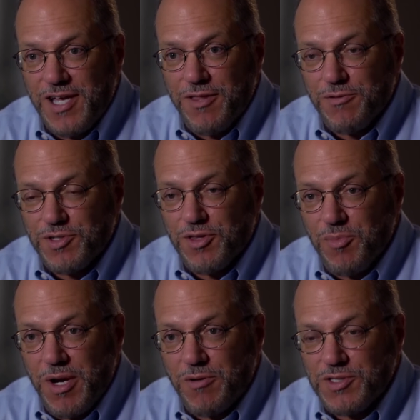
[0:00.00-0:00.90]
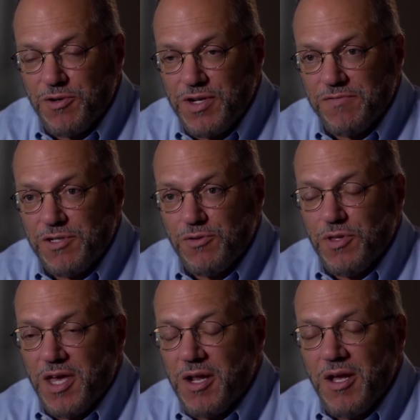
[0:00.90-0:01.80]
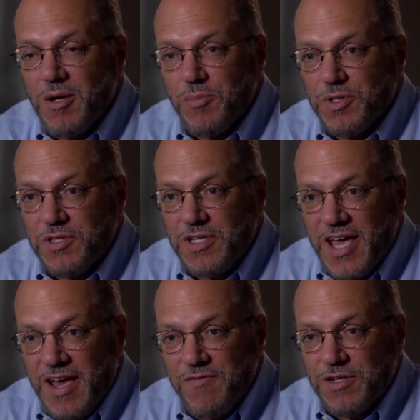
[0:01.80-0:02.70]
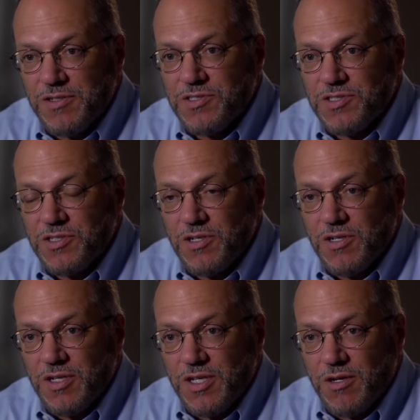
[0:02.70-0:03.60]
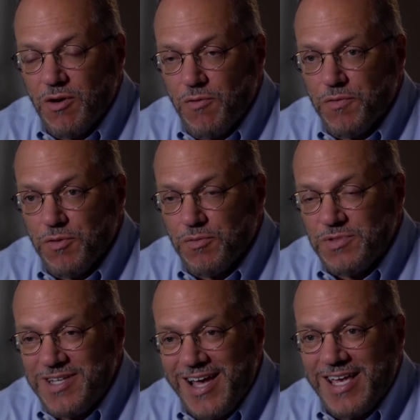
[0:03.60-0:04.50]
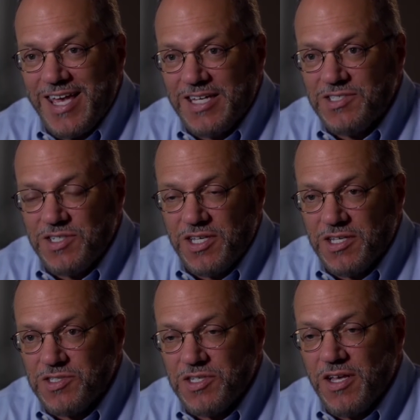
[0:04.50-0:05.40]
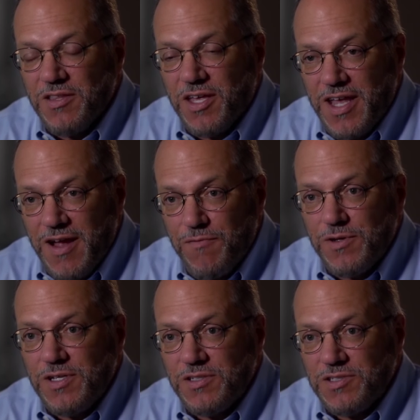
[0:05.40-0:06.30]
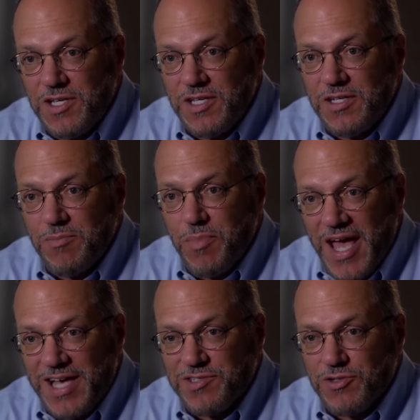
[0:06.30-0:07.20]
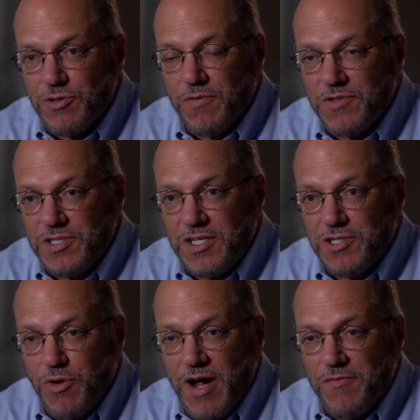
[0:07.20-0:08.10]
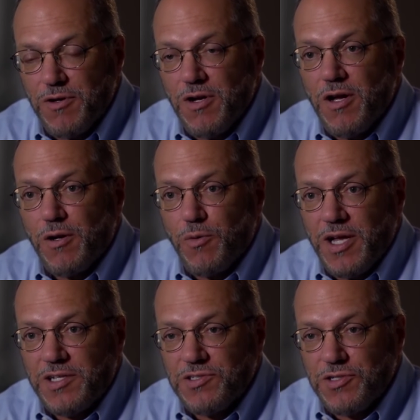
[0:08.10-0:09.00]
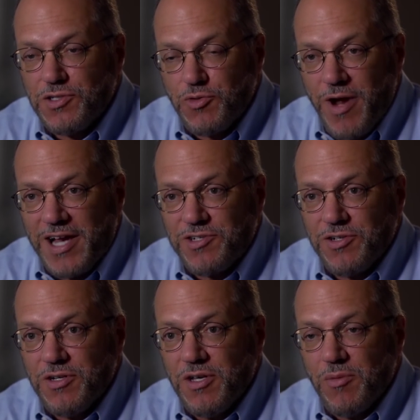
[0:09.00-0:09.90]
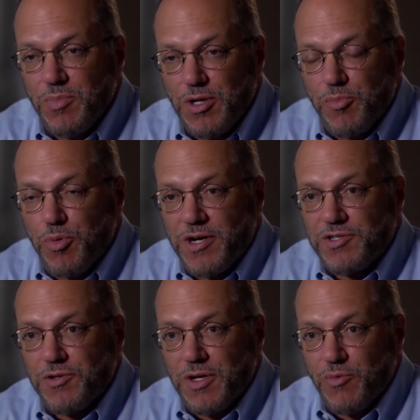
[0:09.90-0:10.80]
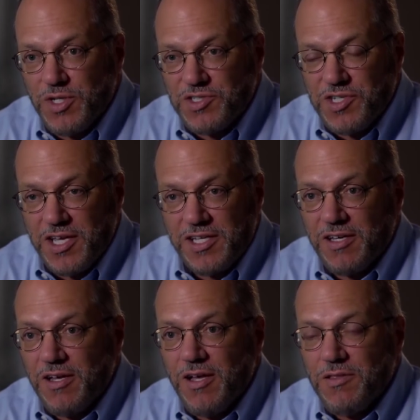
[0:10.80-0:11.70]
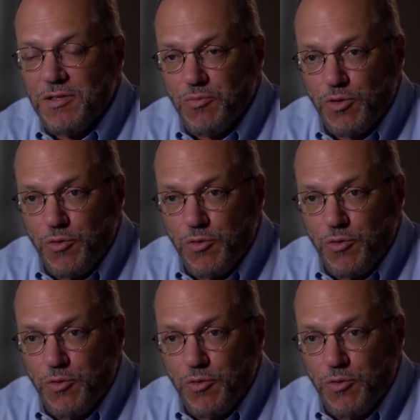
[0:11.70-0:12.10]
together so the parents don't have to do that. But the evidence over decades is that every teen passenger of a teen driver creates distraction, peer pressure, and risk-taking. The